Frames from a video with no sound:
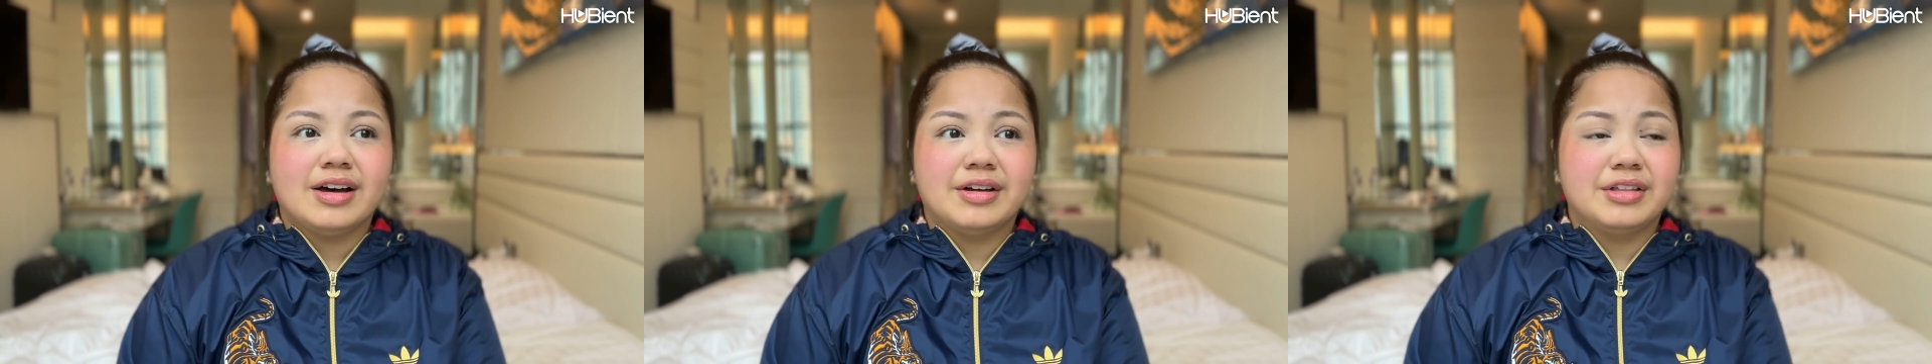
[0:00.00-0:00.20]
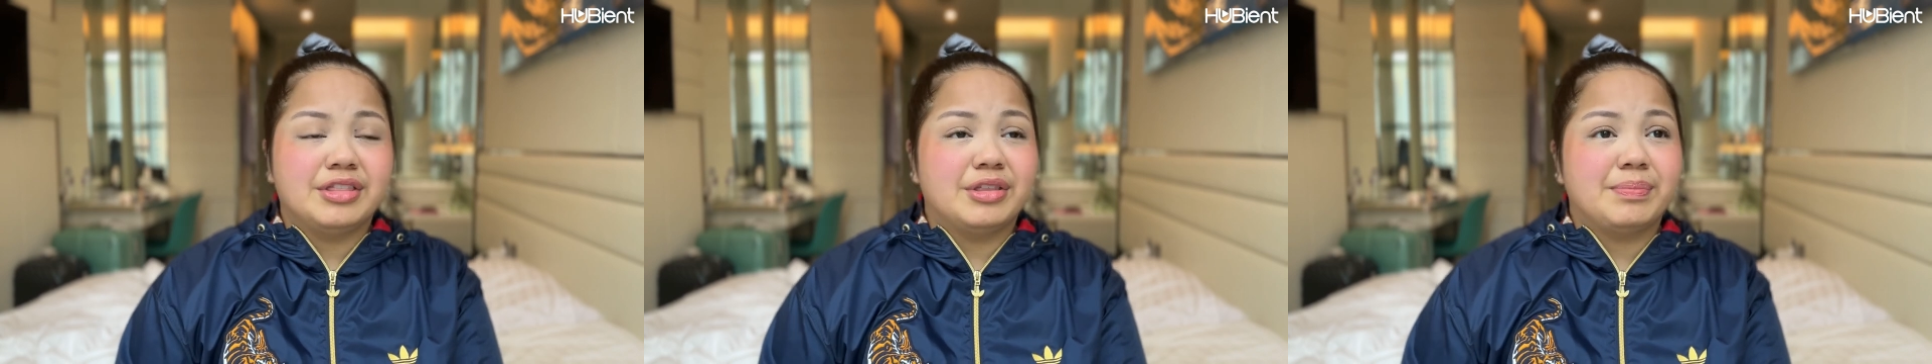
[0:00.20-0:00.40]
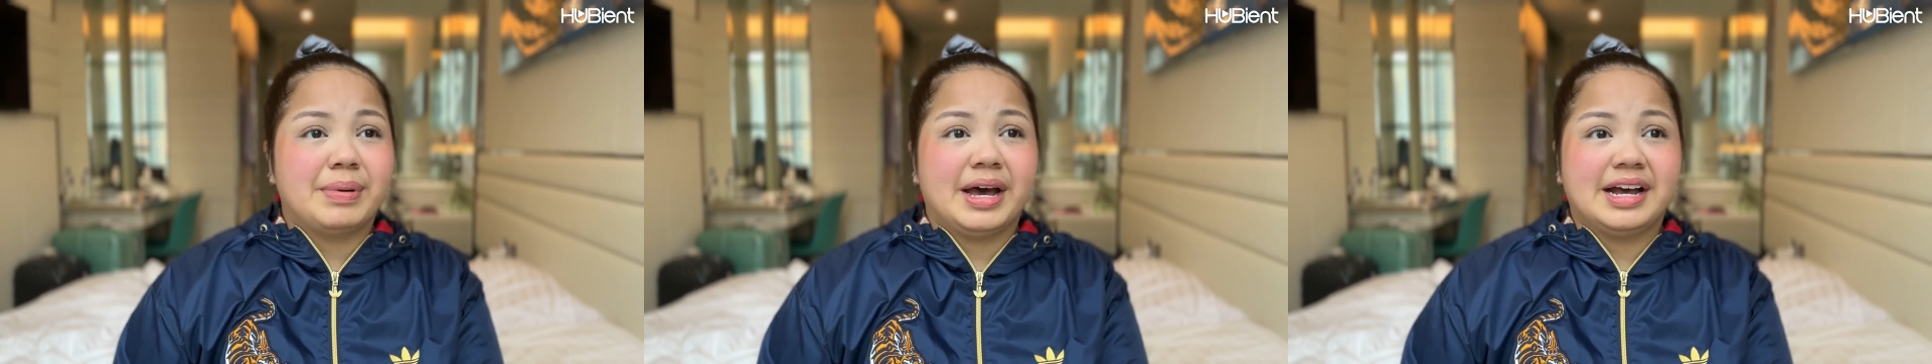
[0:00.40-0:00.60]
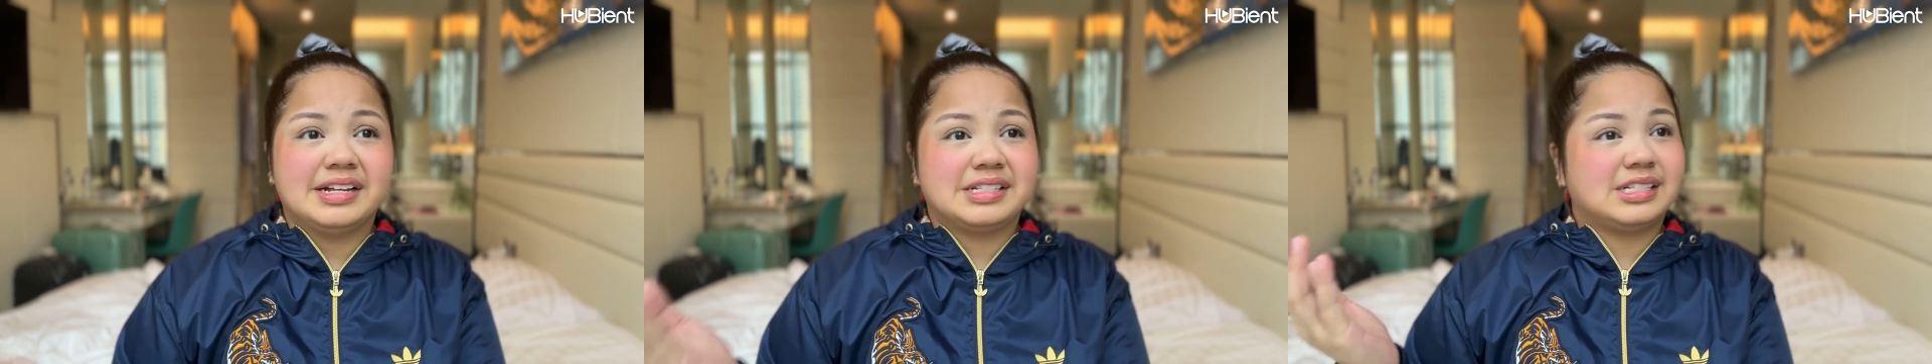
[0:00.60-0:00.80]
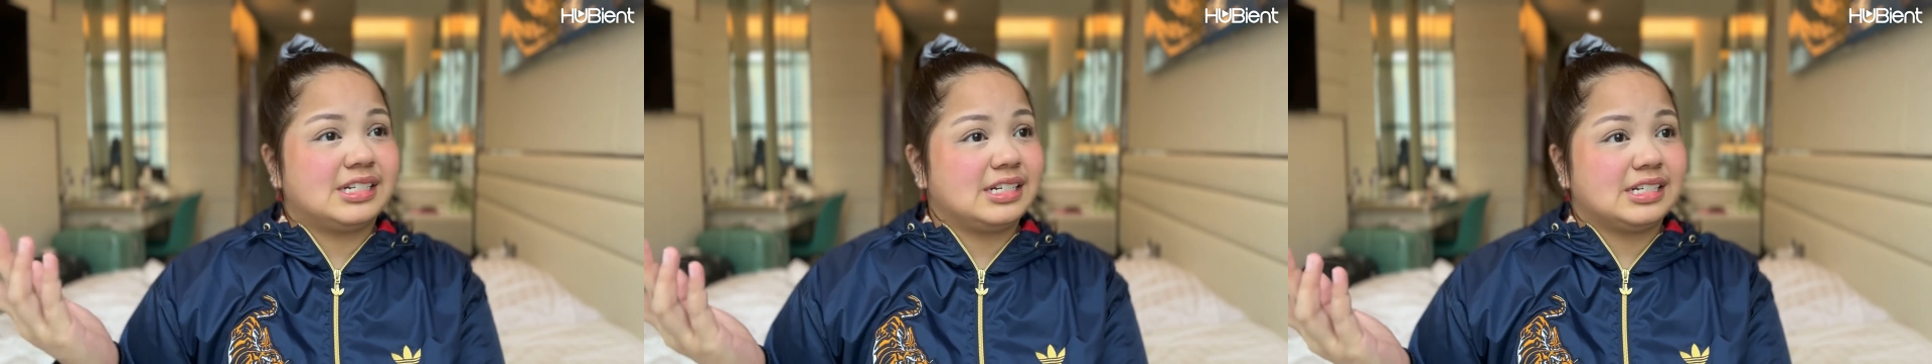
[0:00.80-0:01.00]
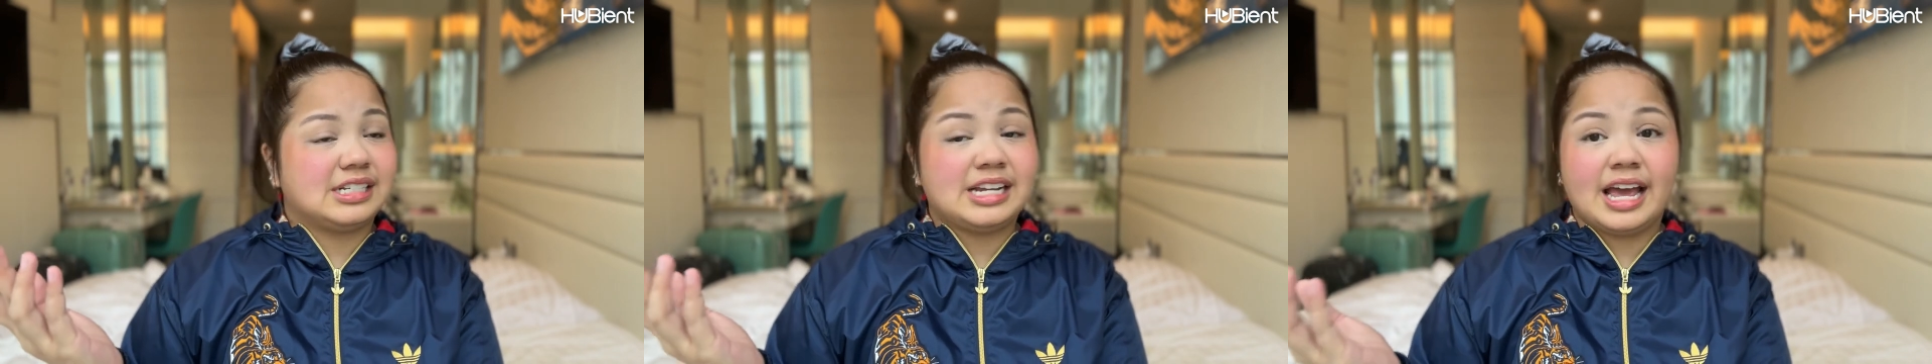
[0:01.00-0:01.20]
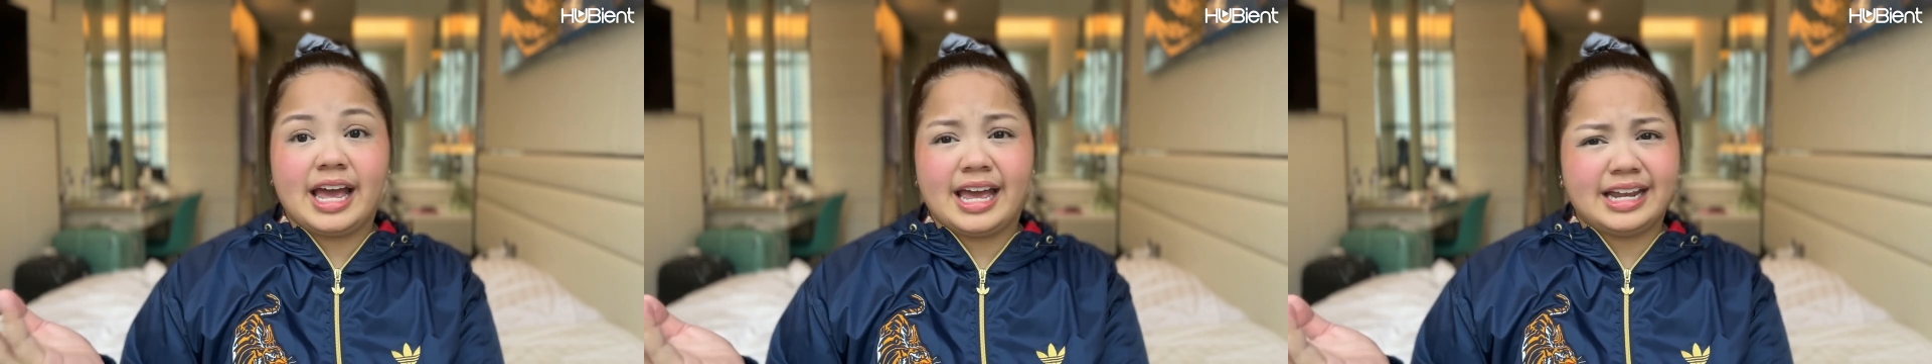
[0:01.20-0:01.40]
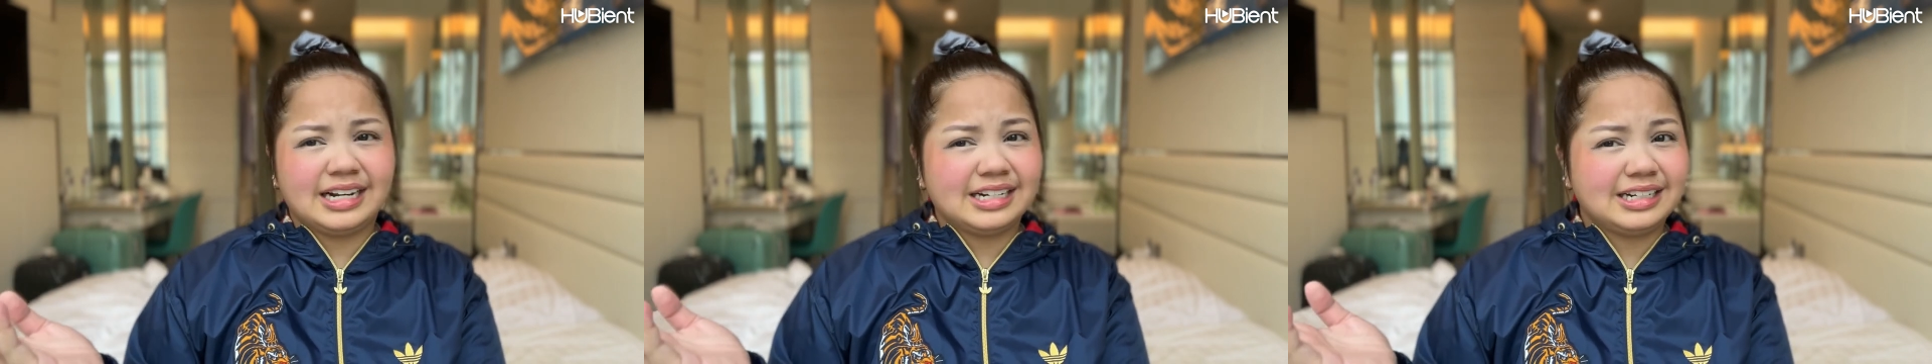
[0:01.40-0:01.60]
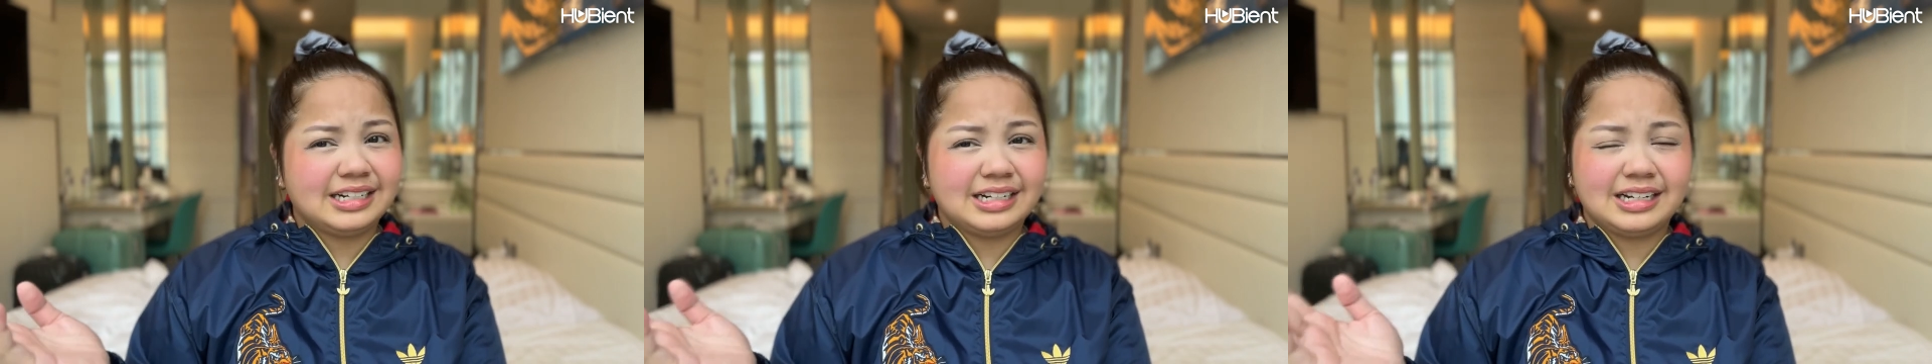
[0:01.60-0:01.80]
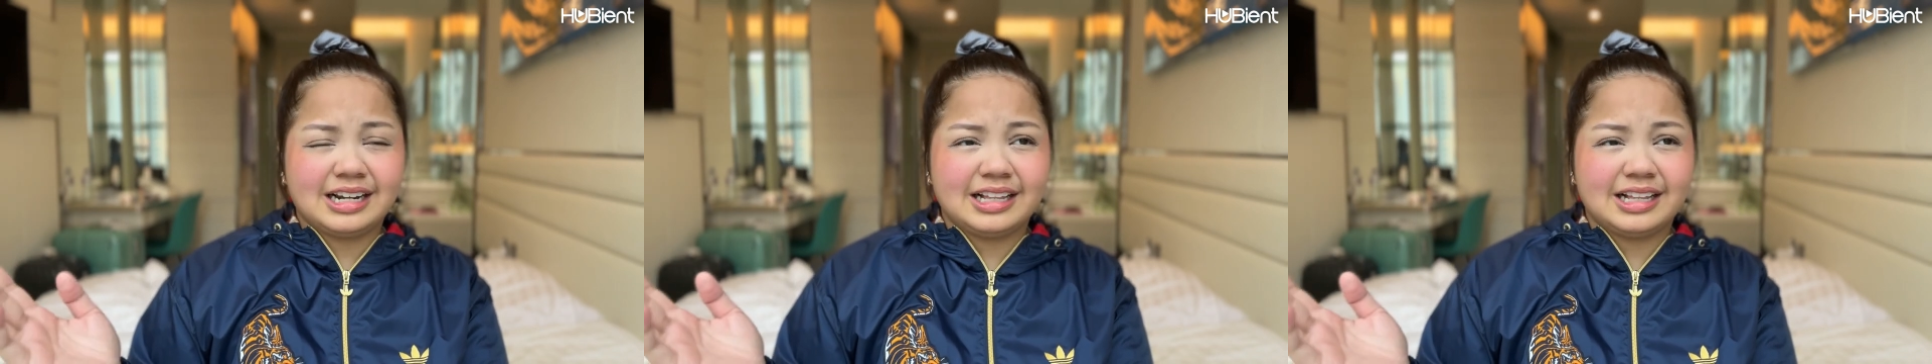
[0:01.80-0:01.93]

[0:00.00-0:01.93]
in the past 10,